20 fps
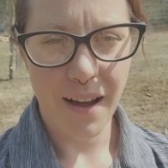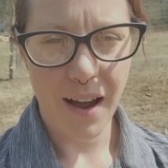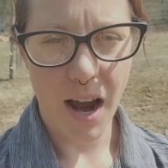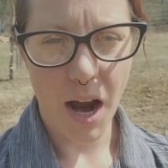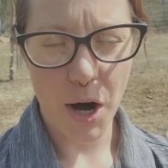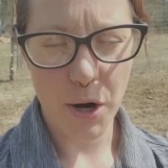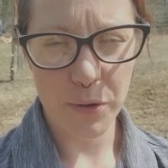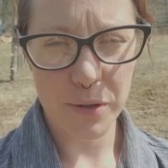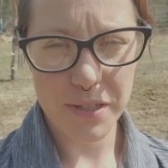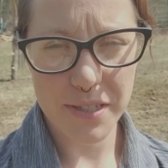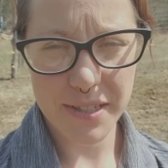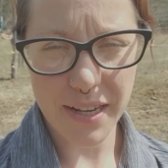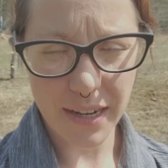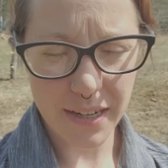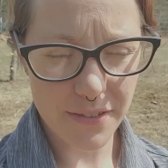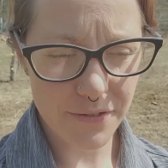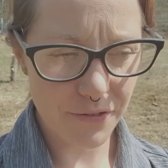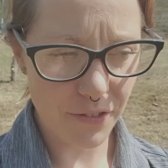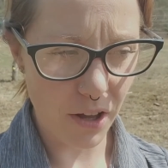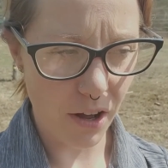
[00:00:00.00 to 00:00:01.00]
Our
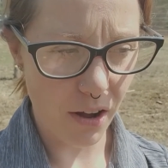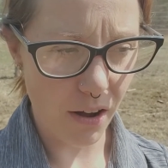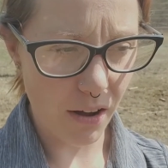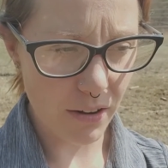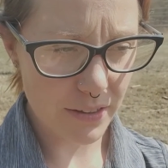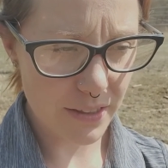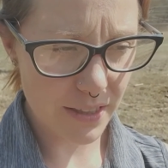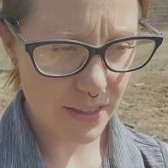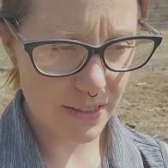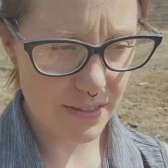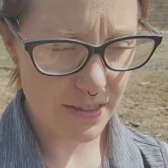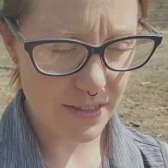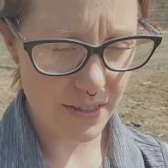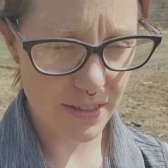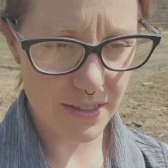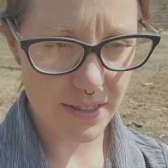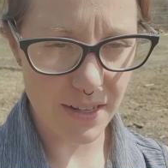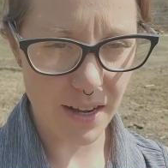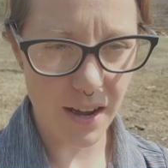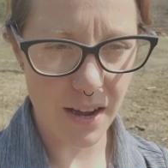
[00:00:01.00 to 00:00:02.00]
second flock
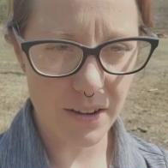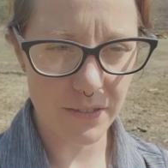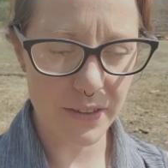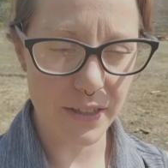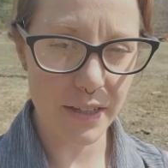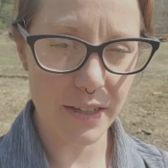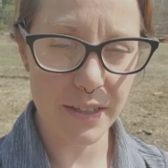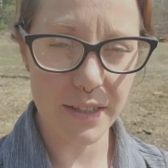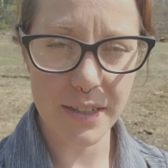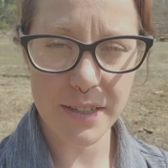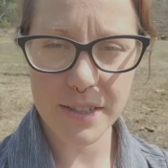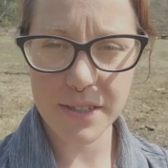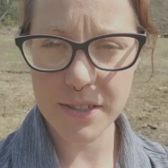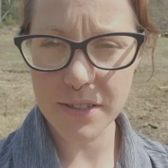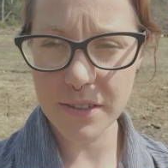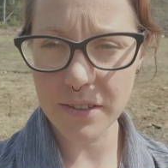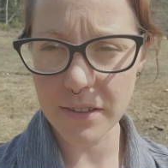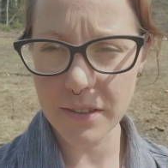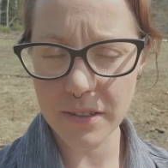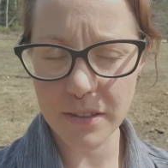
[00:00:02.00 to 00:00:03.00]
consists of an
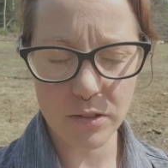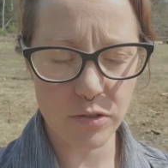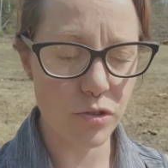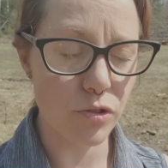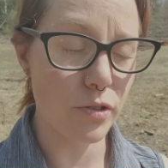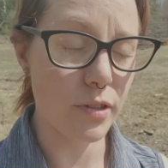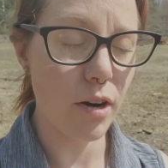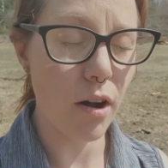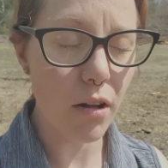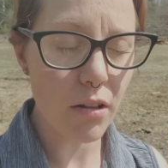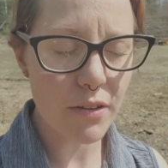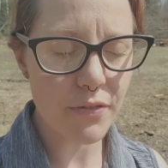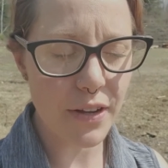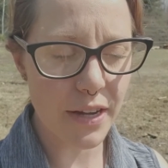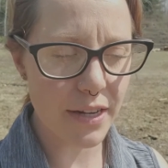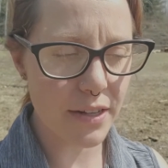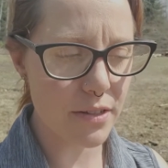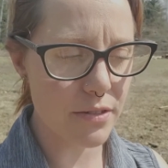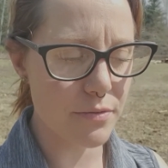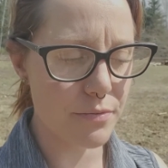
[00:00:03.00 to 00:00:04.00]
Easter, or oh, sorry, an olive
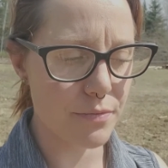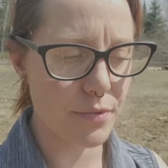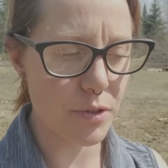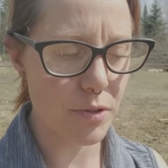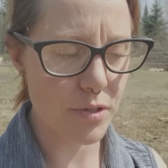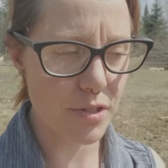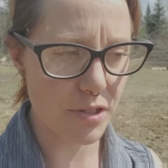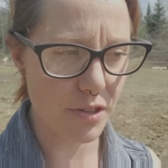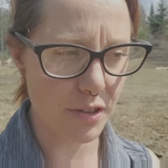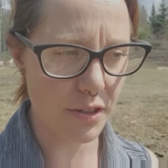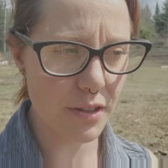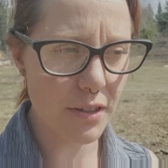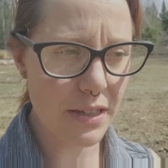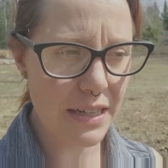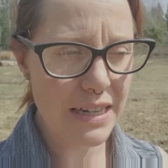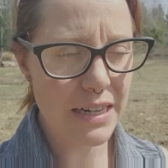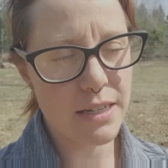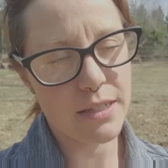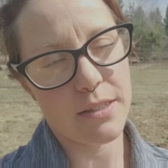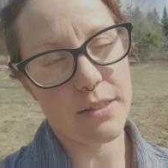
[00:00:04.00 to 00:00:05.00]
egger rooster.
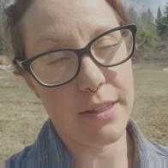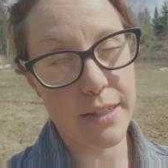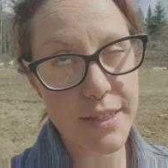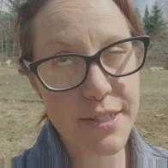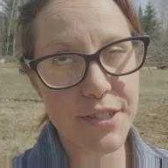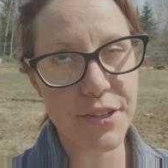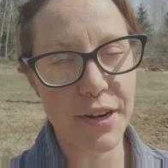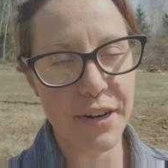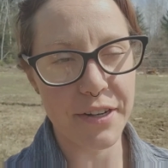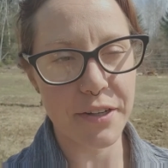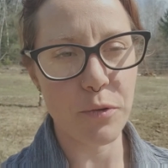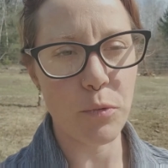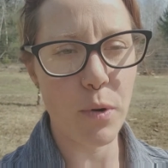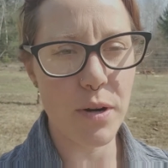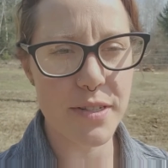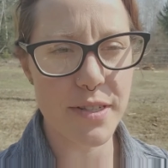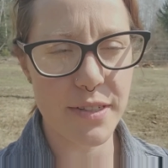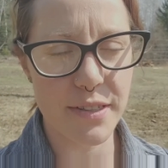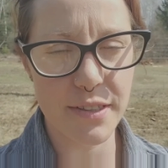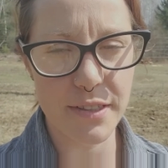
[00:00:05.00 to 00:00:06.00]
The Easter egger
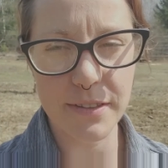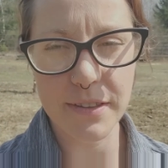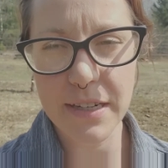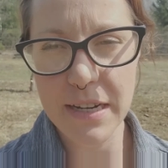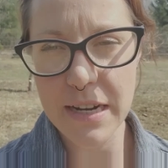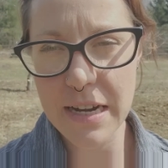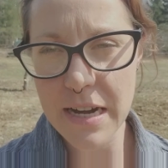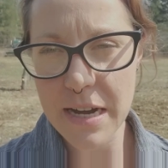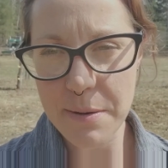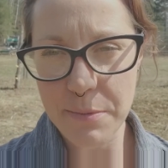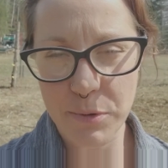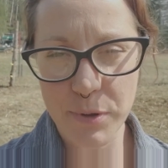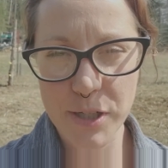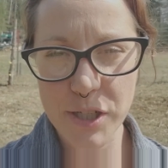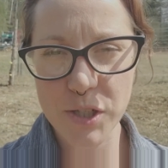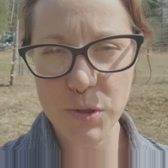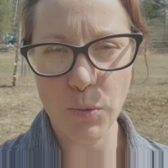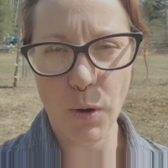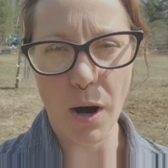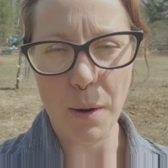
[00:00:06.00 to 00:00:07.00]
was in here. We
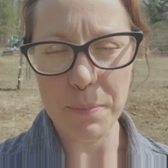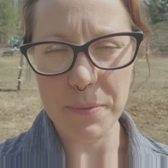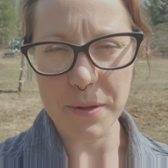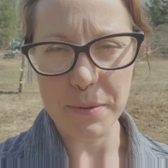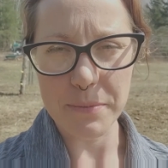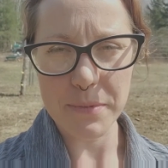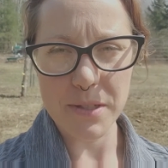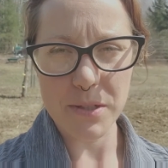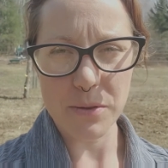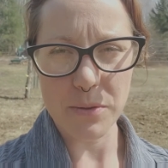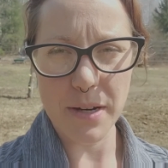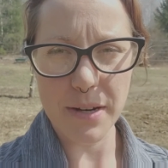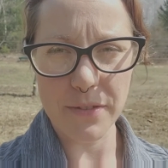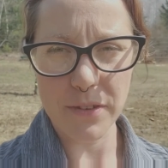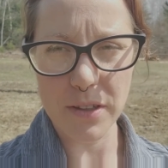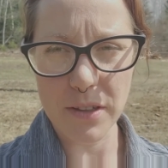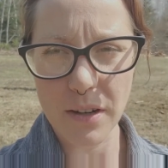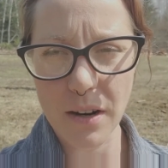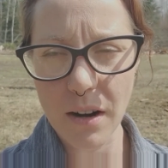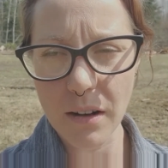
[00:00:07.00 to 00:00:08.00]
swapped them. So we have
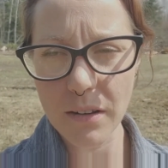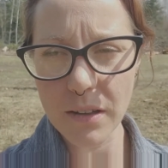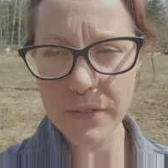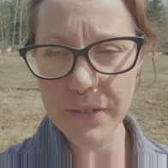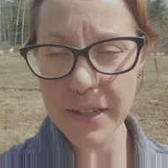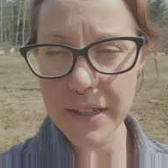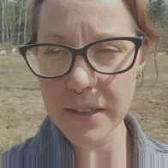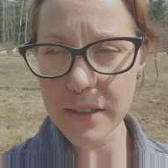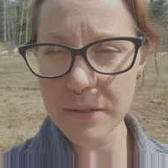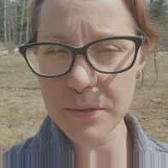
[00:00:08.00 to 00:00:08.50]
our olive egger